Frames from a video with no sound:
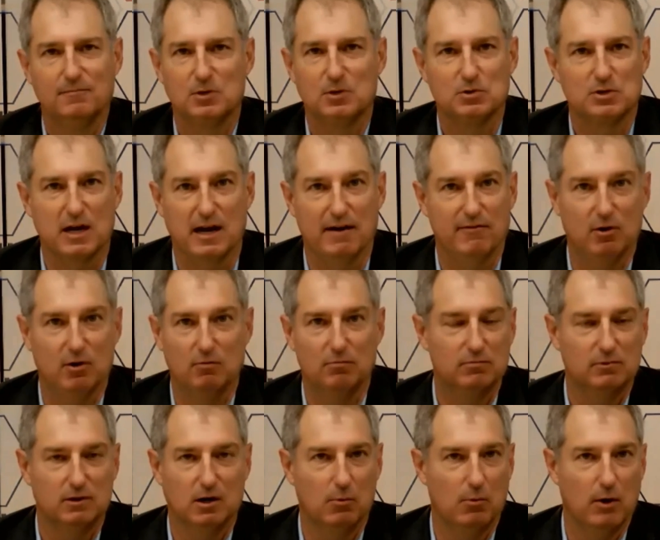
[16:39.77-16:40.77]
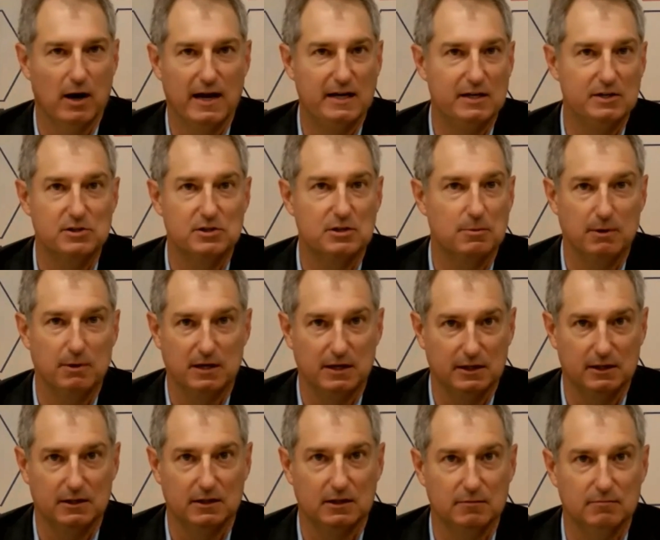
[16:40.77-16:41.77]
there's kind of a, a range
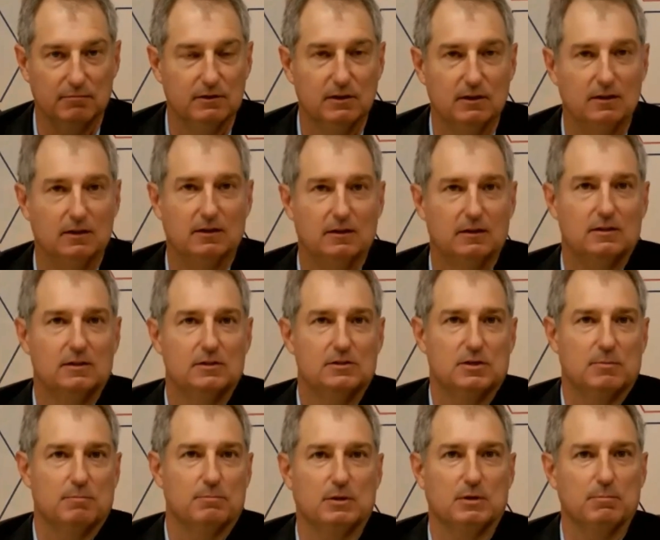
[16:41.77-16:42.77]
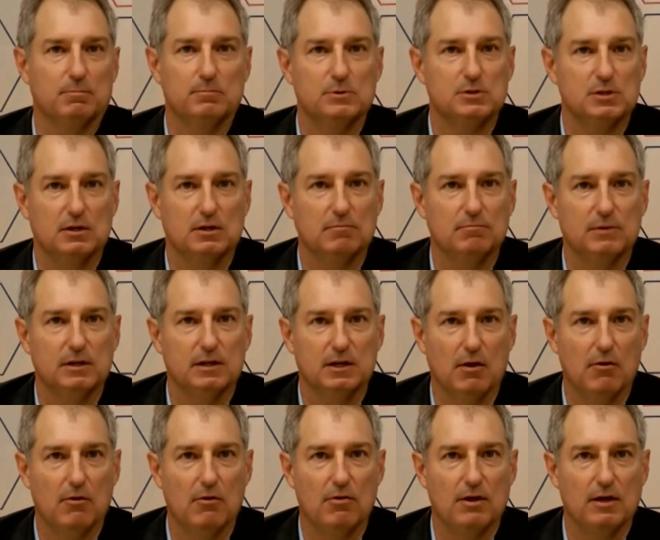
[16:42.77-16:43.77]
depending on symptoms and, and
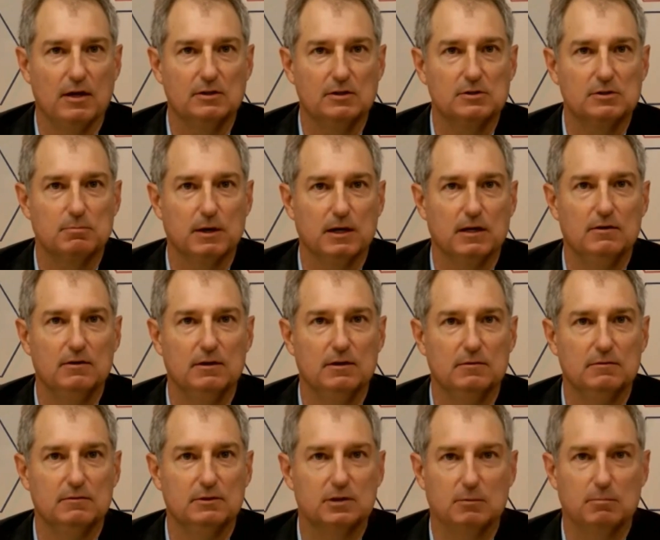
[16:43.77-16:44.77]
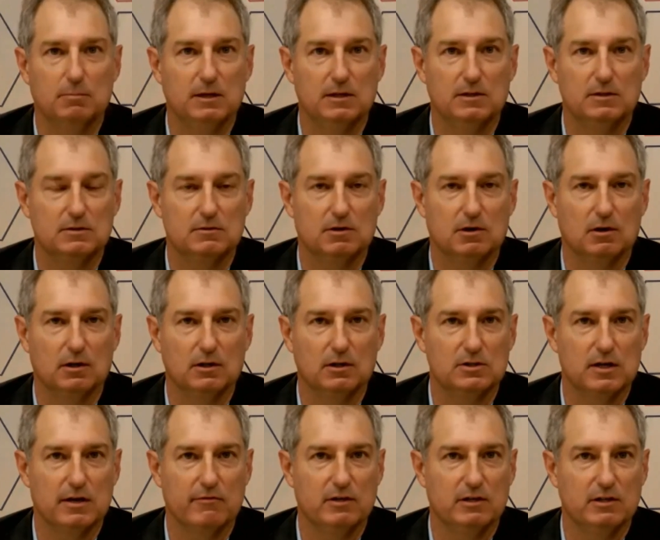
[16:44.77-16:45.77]
other things, but it could be as early
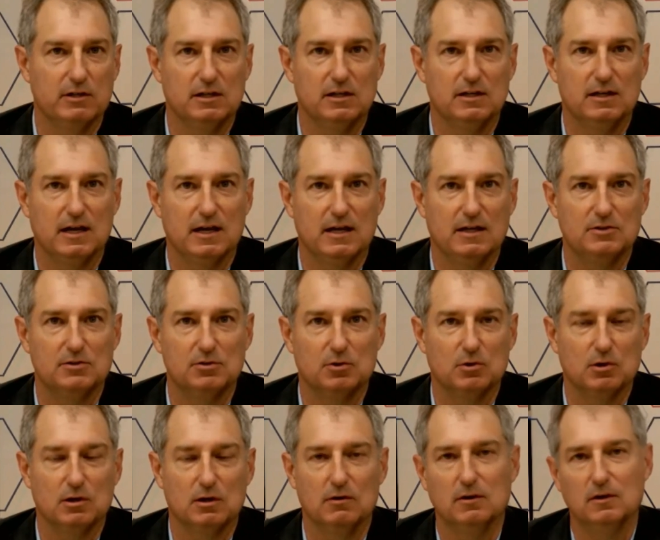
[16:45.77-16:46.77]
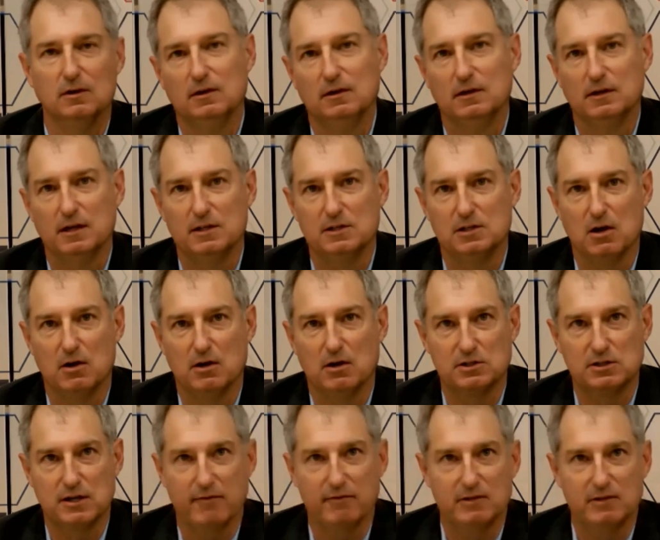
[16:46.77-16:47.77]
as seven to 10 days or as long
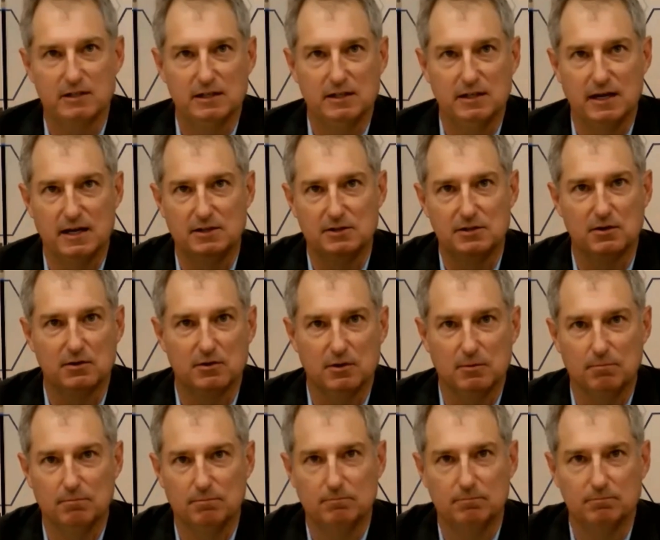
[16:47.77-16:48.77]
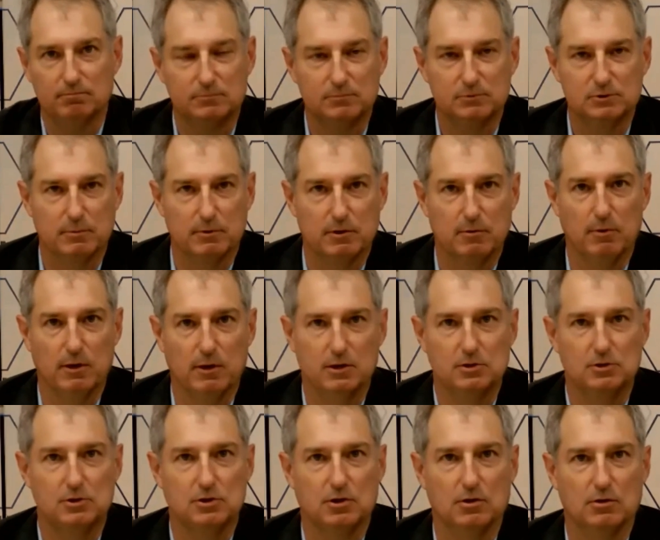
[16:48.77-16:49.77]
as 17 days under the, some of the
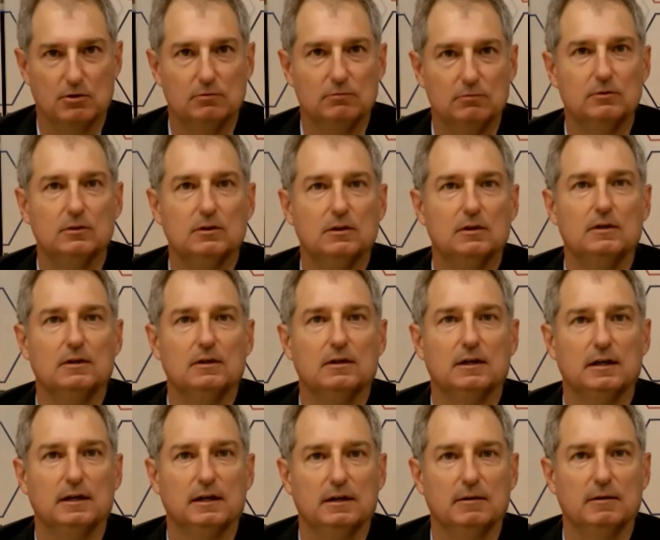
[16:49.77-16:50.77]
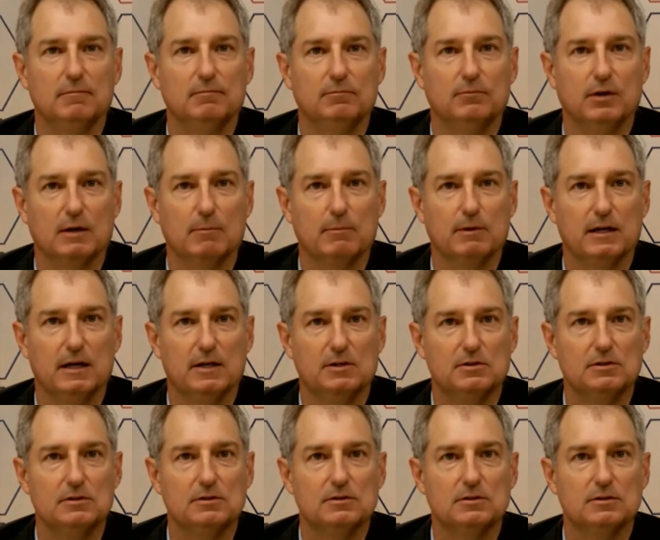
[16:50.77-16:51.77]
British Journal uh,
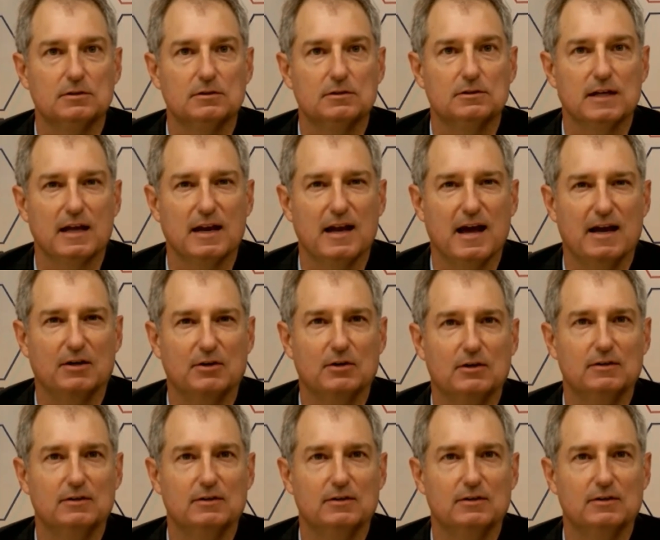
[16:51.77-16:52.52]
recommendations. Is that accurate?